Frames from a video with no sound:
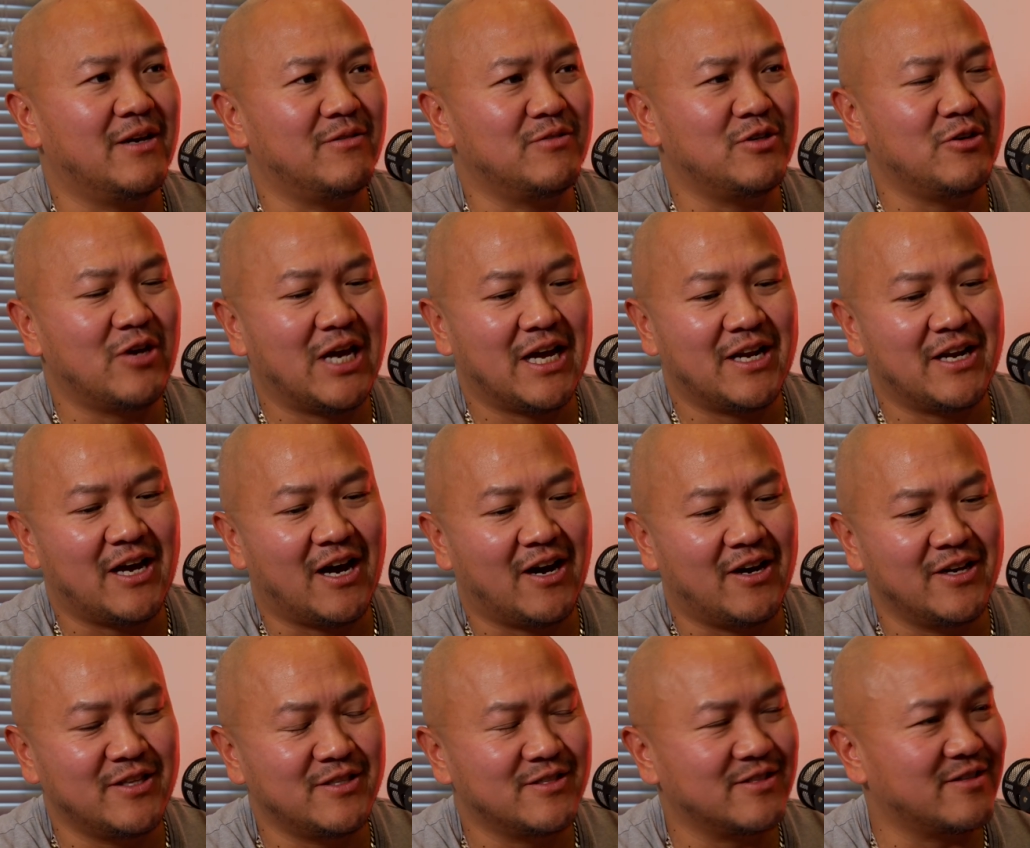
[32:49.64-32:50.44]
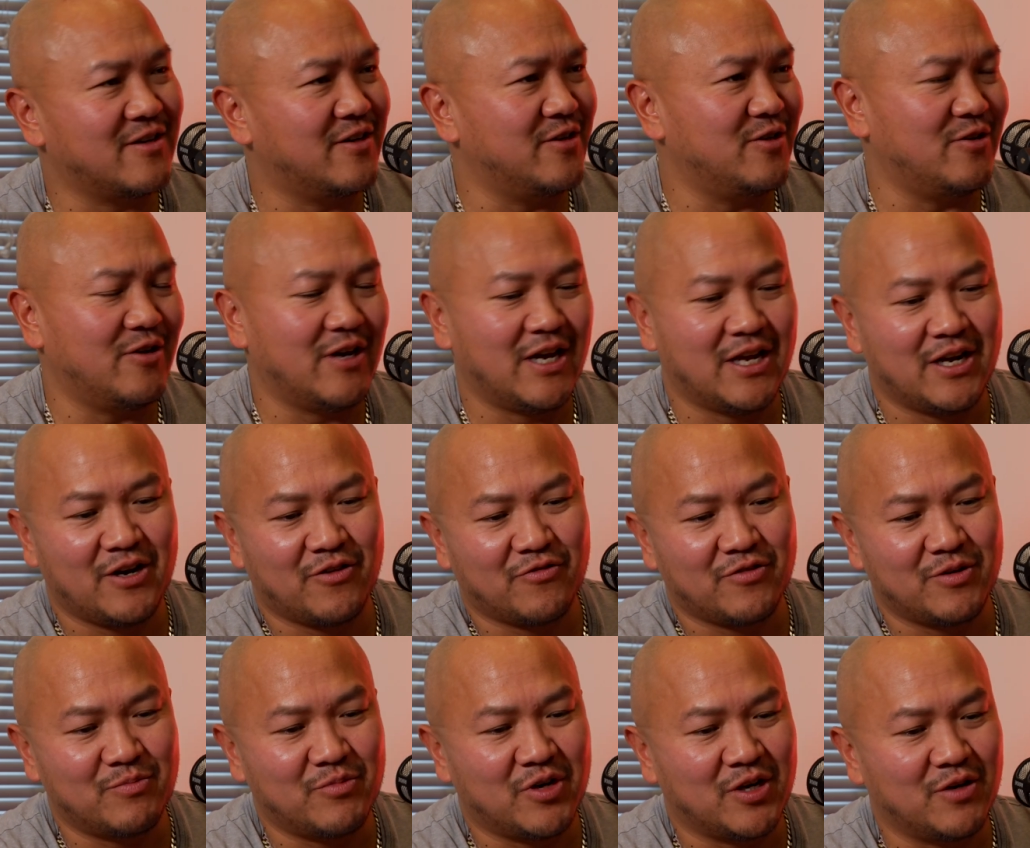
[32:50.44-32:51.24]
You had Einstein, you had
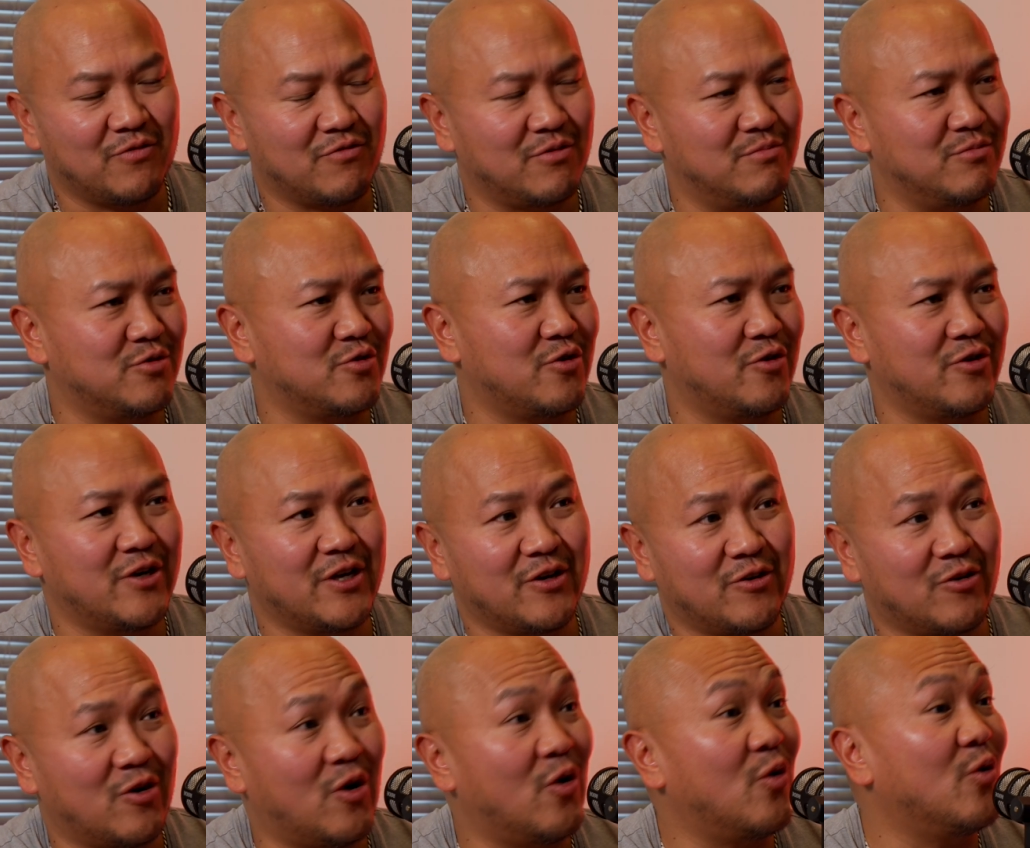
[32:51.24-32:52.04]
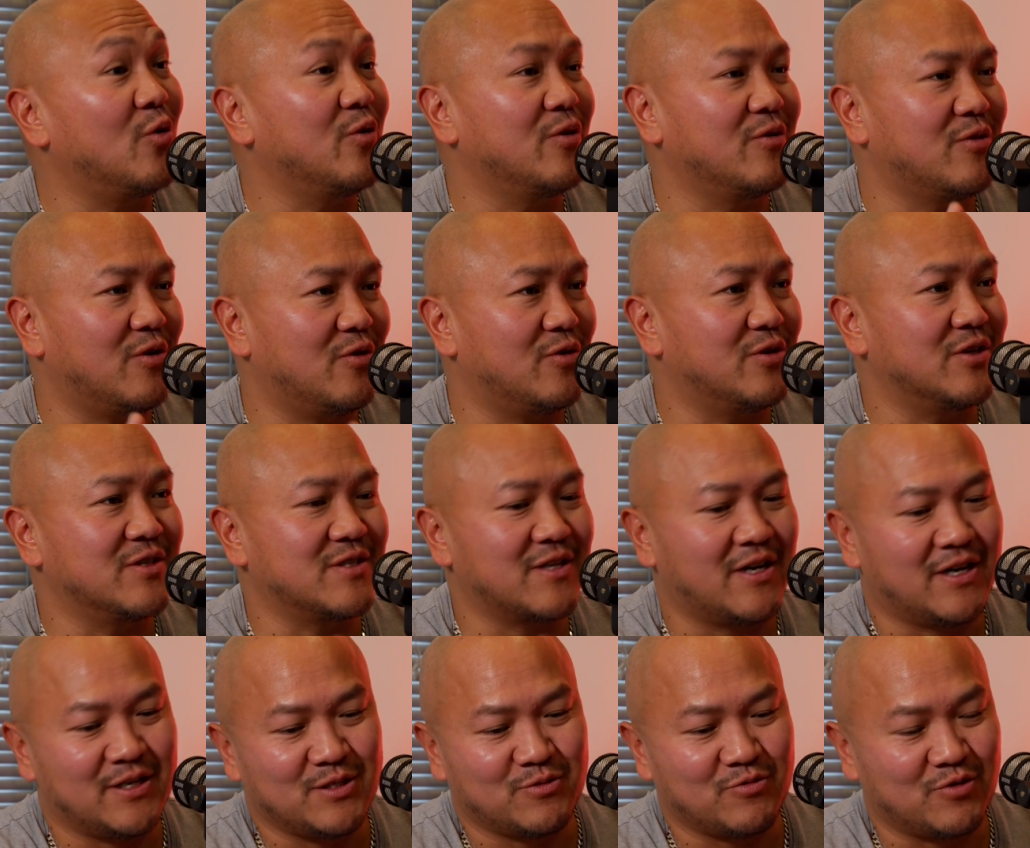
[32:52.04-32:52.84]
everybody from Schrödinger. All those
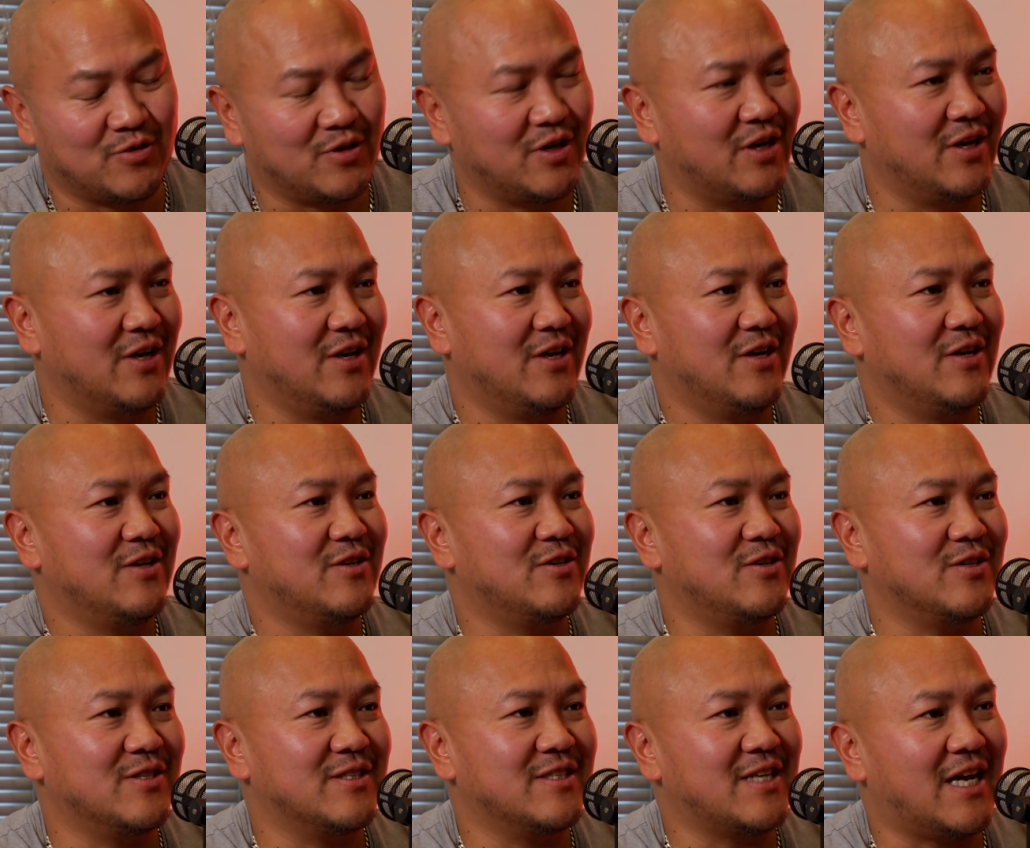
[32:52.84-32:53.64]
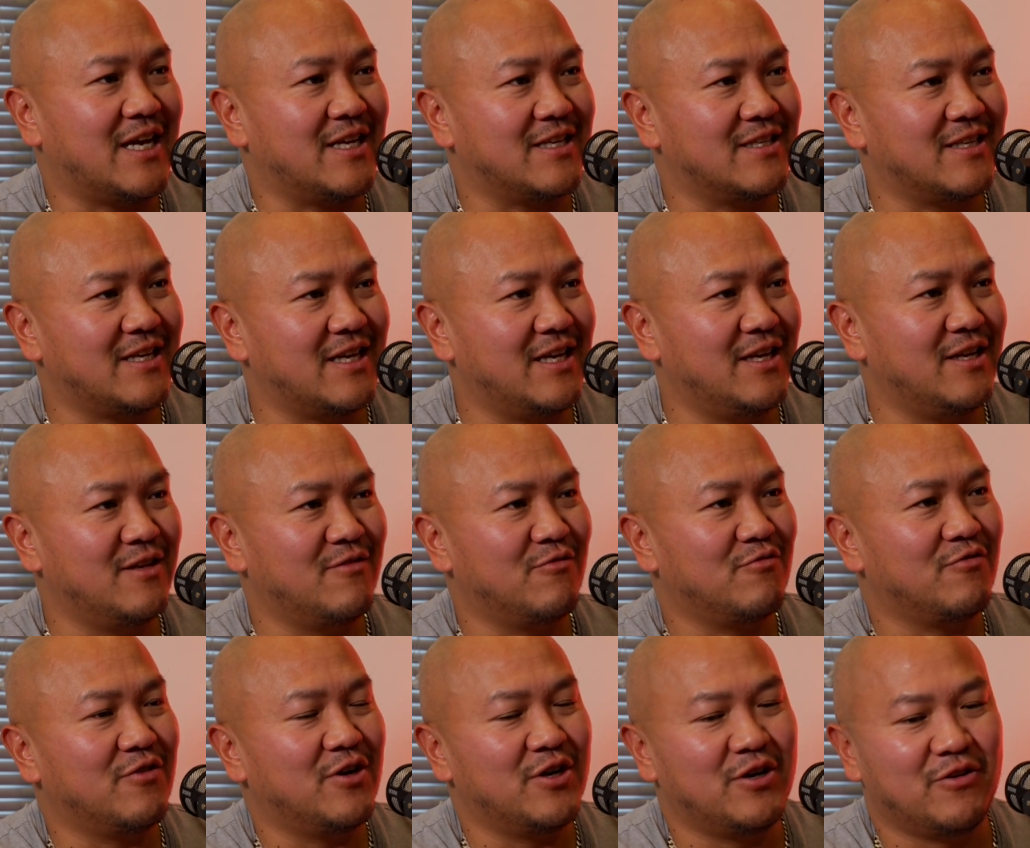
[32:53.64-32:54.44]
guys were just sat in
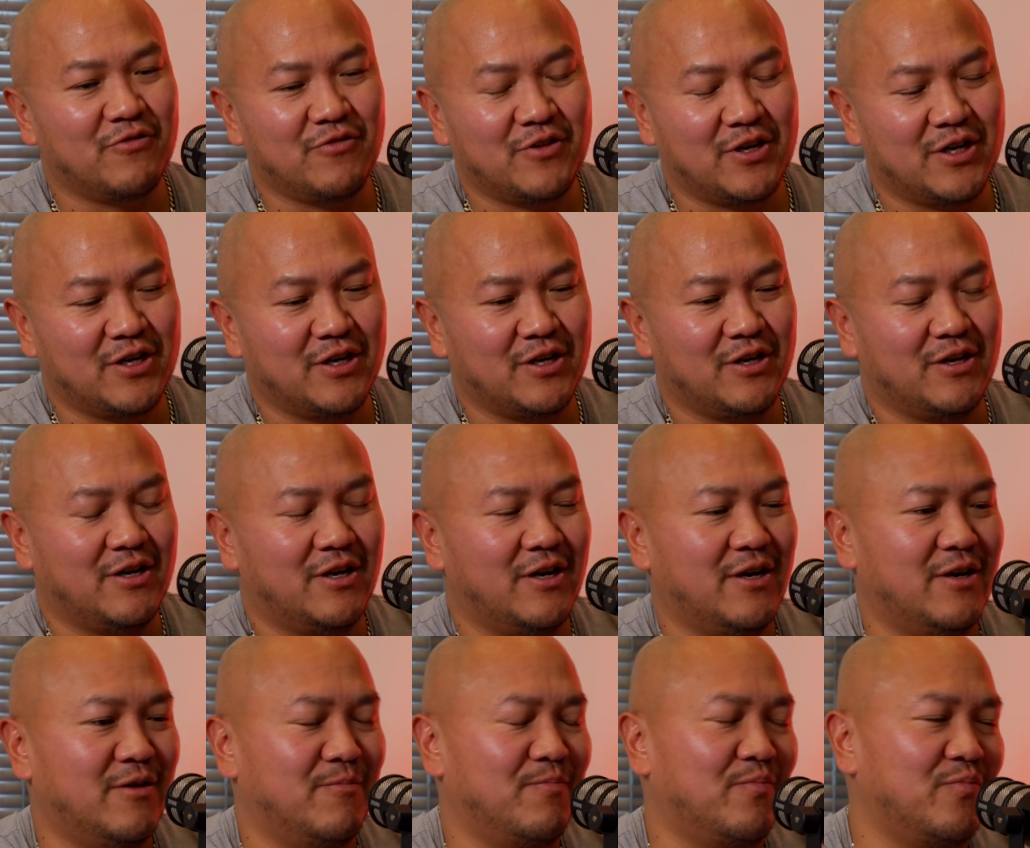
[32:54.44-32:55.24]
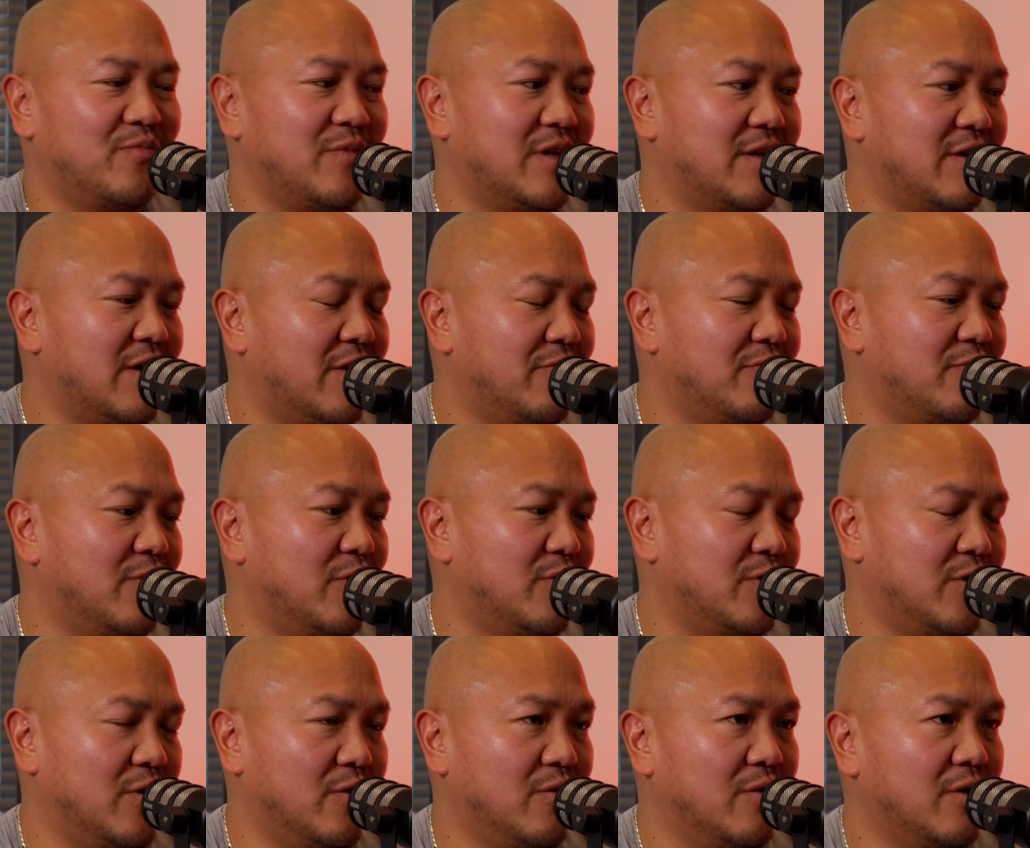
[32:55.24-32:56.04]
front of a photo.